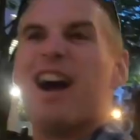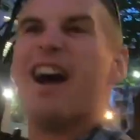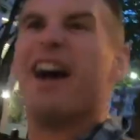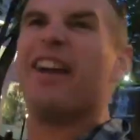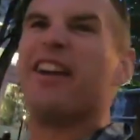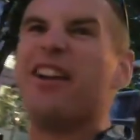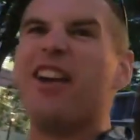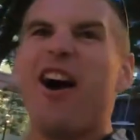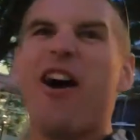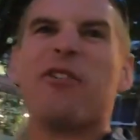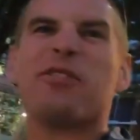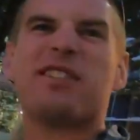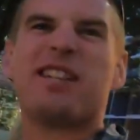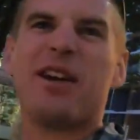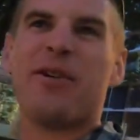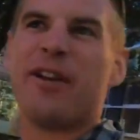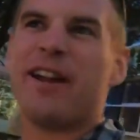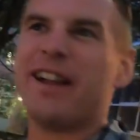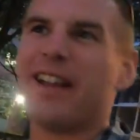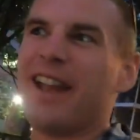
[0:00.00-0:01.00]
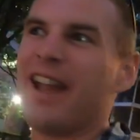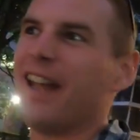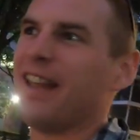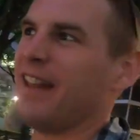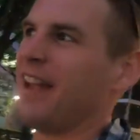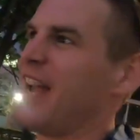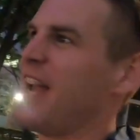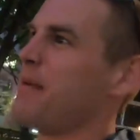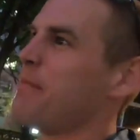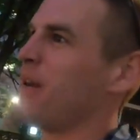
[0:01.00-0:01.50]
I don't know, I'll see when I get
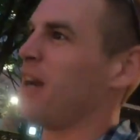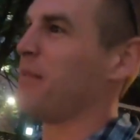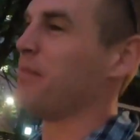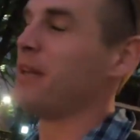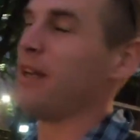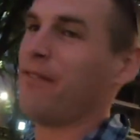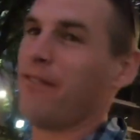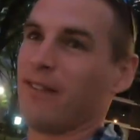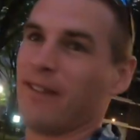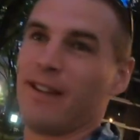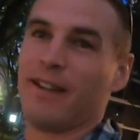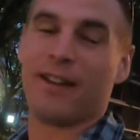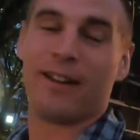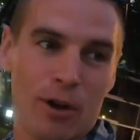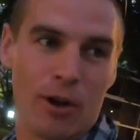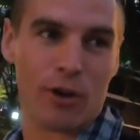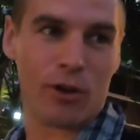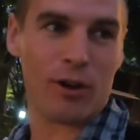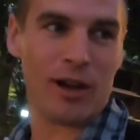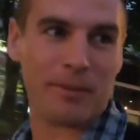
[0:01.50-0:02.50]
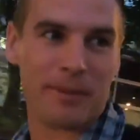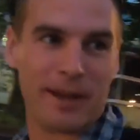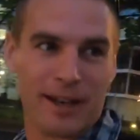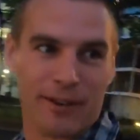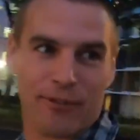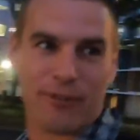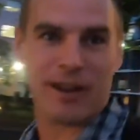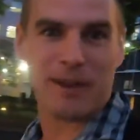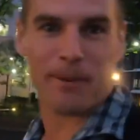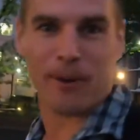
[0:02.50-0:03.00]
there, but I'm definitely gonna um, get a free